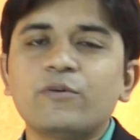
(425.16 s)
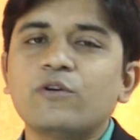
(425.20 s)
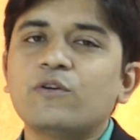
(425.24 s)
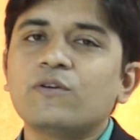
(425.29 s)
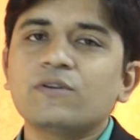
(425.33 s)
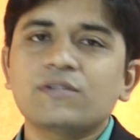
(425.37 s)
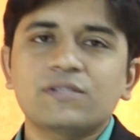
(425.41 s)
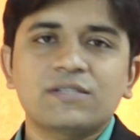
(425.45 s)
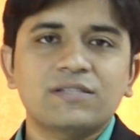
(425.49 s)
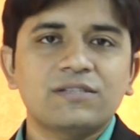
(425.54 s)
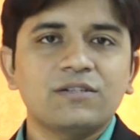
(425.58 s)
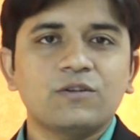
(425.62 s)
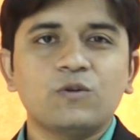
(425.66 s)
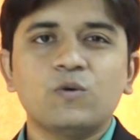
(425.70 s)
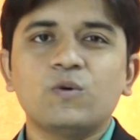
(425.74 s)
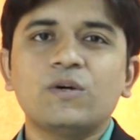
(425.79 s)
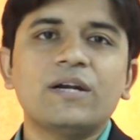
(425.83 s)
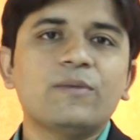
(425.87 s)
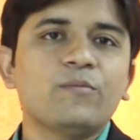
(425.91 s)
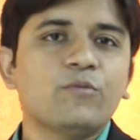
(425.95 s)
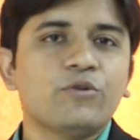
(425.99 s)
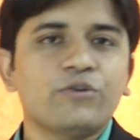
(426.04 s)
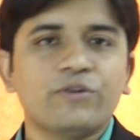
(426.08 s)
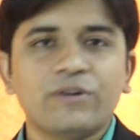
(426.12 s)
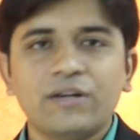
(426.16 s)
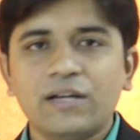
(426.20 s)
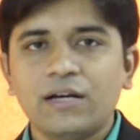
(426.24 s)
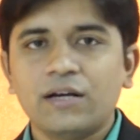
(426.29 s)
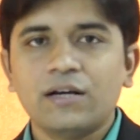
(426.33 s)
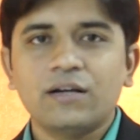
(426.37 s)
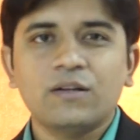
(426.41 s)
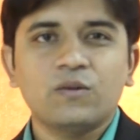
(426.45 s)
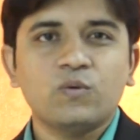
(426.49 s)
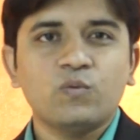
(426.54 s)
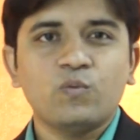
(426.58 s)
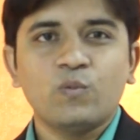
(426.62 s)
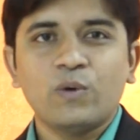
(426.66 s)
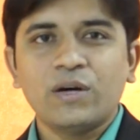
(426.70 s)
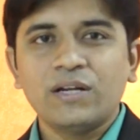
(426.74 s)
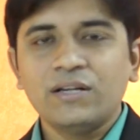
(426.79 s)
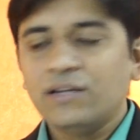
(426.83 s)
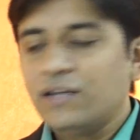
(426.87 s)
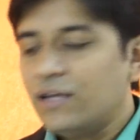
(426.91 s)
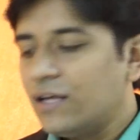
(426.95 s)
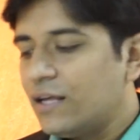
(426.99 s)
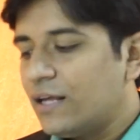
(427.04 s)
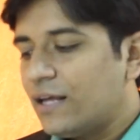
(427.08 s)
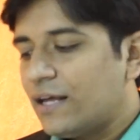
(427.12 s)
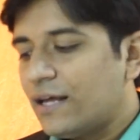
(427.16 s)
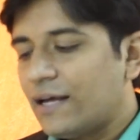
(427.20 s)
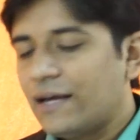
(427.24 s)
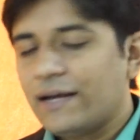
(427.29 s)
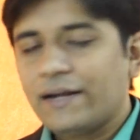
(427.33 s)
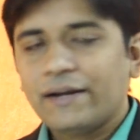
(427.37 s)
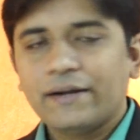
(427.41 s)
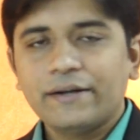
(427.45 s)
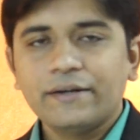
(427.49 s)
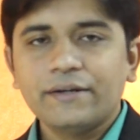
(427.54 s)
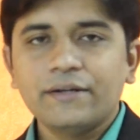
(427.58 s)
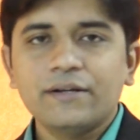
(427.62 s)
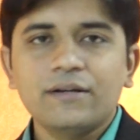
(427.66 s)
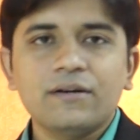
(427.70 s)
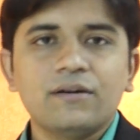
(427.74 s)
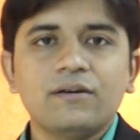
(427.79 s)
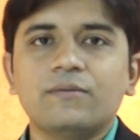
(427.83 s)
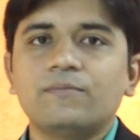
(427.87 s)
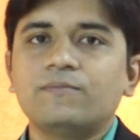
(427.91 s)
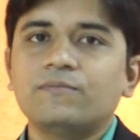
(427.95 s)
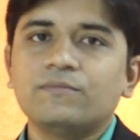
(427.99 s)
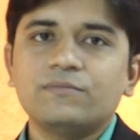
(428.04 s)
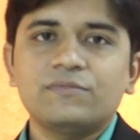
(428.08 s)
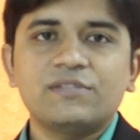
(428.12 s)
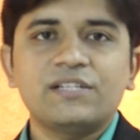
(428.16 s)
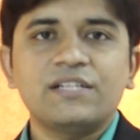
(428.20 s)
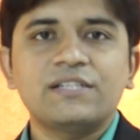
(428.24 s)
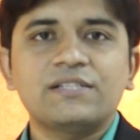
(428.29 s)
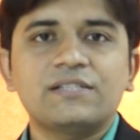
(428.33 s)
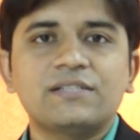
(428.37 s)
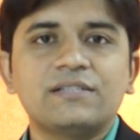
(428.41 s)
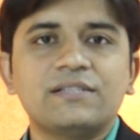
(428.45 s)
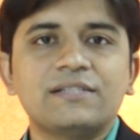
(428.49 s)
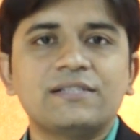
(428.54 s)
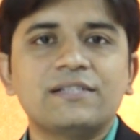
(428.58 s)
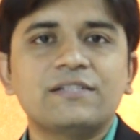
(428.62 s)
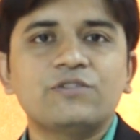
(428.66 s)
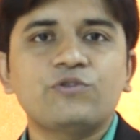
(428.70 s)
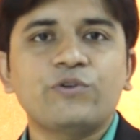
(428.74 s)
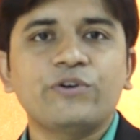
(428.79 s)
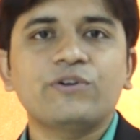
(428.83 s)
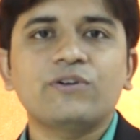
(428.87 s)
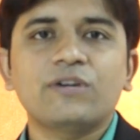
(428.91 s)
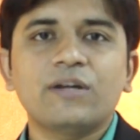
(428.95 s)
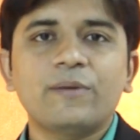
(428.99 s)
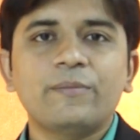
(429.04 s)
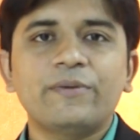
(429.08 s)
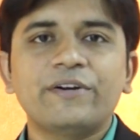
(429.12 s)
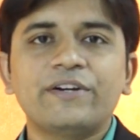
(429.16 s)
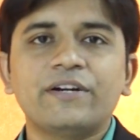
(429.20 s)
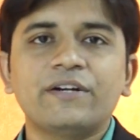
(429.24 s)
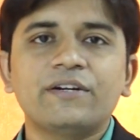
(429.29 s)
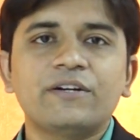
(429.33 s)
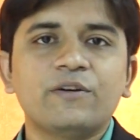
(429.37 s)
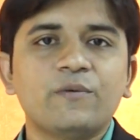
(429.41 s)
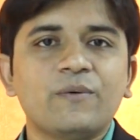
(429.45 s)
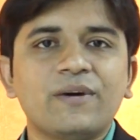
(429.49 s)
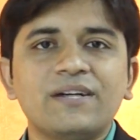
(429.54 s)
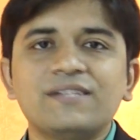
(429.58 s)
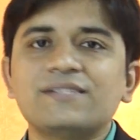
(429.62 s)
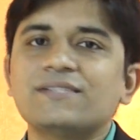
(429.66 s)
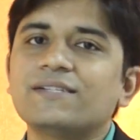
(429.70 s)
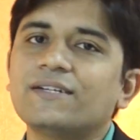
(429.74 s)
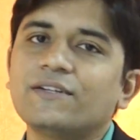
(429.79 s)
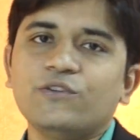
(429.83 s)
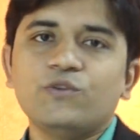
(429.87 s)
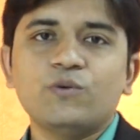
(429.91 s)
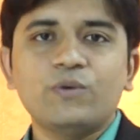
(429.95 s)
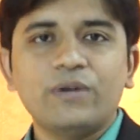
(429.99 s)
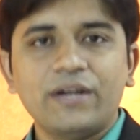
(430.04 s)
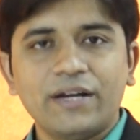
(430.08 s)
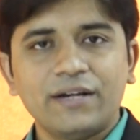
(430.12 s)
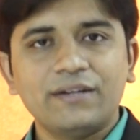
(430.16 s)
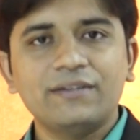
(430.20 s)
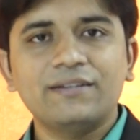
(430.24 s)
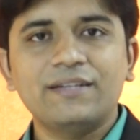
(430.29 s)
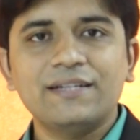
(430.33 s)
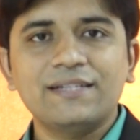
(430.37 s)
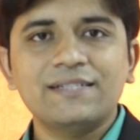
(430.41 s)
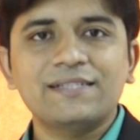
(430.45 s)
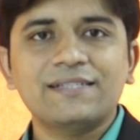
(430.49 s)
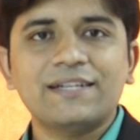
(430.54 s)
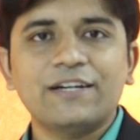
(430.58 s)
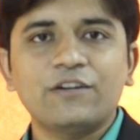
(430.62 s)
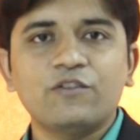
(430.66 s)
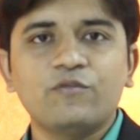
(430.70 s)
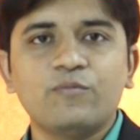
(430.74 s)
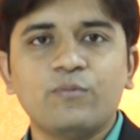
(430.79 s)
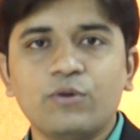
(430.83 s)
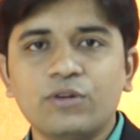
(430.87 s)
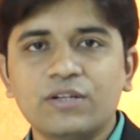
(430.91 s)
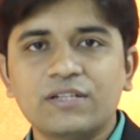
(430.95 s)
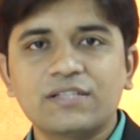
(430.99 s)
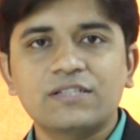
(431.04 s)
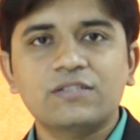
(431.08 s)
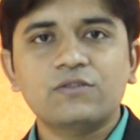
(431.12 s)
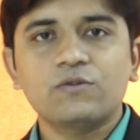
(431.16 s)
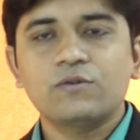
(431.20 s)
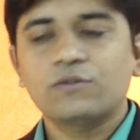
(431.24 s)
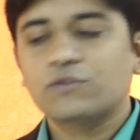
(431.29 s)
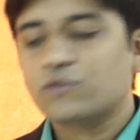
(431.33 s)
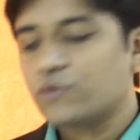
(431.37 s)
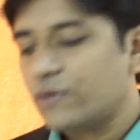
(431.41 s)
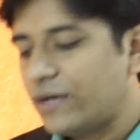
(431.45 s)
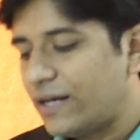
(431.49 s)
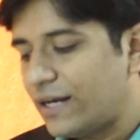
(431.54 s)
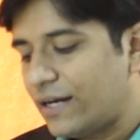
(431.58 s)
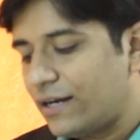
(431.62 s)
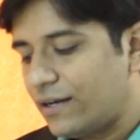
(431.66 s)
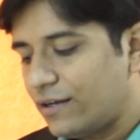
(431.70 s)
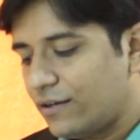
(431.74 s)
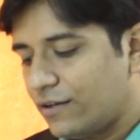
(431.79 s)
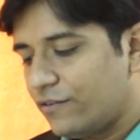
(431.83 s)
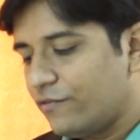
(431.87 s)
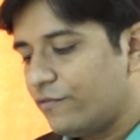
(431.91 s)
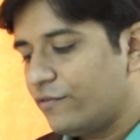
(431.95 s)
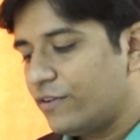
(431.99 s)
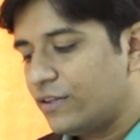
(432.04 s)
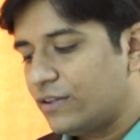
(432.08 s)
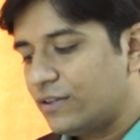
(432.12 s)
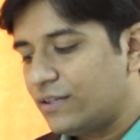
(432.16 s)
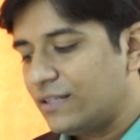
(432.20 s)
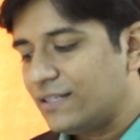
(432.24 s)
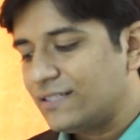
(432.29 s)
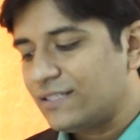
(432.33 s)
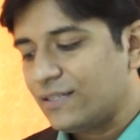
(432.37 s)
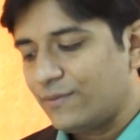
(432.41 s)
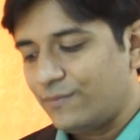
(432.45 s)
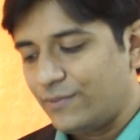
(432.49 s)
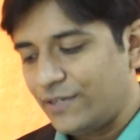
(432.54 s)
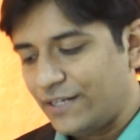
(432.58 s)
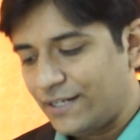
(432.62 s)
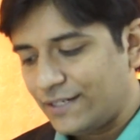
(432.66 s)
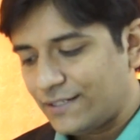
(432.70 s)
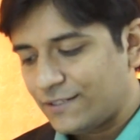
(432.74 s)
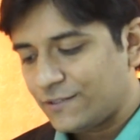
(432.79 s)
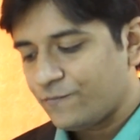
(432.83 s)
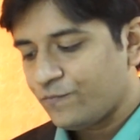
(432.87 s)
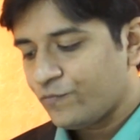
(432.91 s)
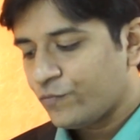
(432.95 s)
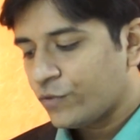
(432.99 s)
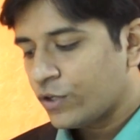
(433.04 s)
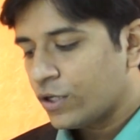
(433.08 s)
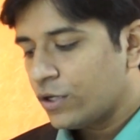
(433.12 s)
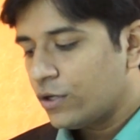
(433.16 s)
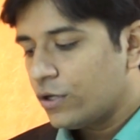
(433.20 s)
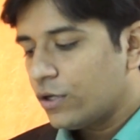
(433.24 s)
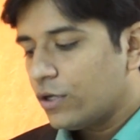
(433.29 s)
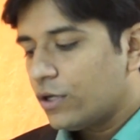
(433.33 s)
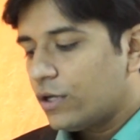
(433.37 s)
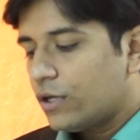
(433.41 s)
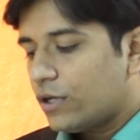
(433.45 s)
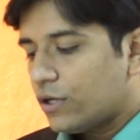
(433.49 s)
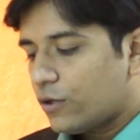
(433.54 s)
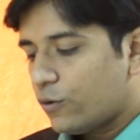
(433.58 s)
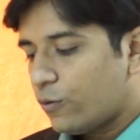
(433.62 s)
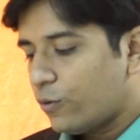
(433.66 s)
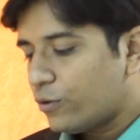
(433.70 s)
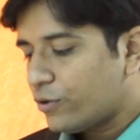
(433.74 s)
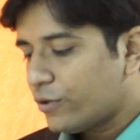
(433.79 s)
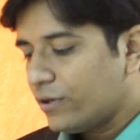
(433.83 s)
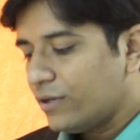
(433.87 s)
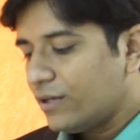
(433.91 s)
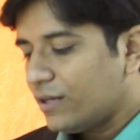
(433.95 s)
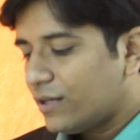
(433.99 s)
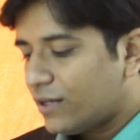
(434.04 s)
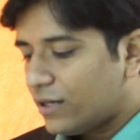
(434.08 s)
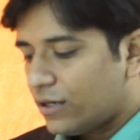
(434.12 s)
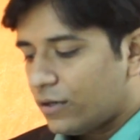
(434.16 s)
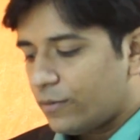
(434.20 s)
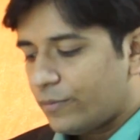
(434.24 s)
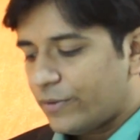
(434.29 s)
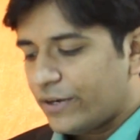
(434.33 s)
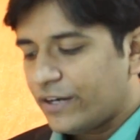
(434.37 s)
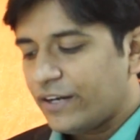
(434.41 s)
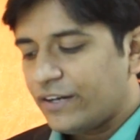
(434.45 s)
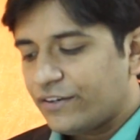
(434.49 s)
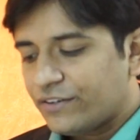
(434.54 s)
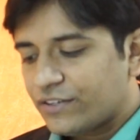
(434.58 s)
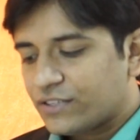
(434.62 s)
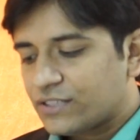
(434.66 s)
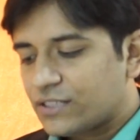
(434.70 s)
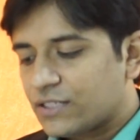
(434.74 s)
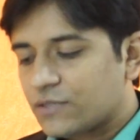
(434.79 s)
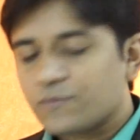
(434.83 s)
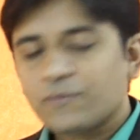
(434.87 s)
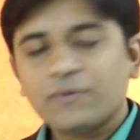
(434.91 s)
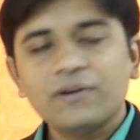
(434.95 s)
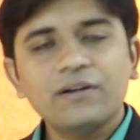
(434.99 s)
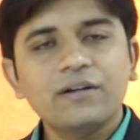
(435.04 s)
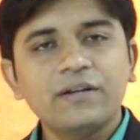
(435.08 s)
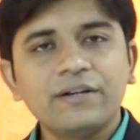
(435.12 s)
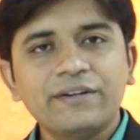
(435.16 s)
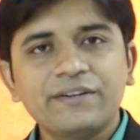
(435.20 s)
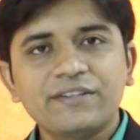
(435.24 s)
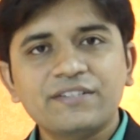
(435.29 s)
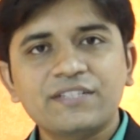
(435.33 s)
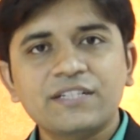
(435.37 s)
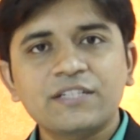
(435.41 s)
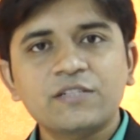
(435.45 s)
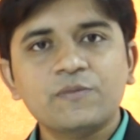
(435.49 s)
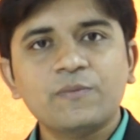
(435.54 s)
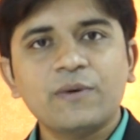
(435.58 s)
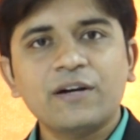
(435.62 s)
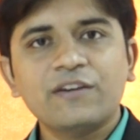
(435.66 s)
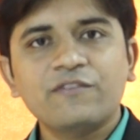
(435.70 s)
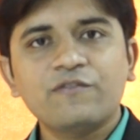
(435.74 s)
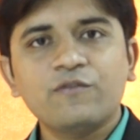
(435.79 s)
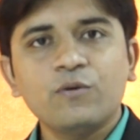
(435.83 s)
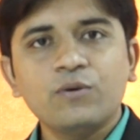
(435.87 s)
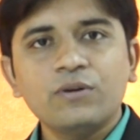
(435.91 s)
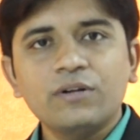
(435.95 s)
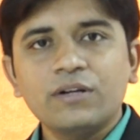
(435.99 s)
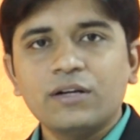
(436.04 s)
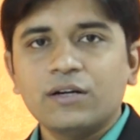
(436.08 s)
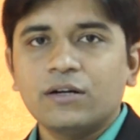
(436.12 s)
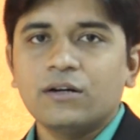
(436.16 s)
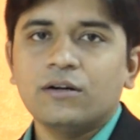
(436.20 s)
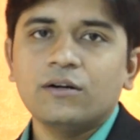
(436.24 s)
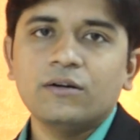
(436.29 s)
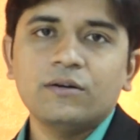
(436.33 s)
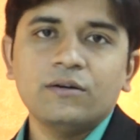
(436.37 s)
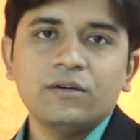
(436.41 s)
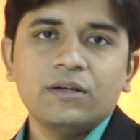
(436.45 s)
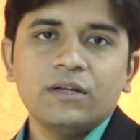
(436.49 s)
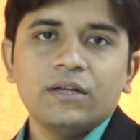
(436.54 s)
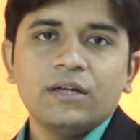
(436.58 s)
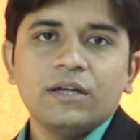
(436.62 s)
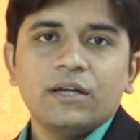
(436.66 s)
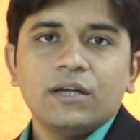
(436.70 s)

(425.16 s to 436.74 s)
because Google and Motorola are one, and since this is a joint collaborated device, you get these kind of bonuses also with these updates. Overall, pretty interesting smartphone.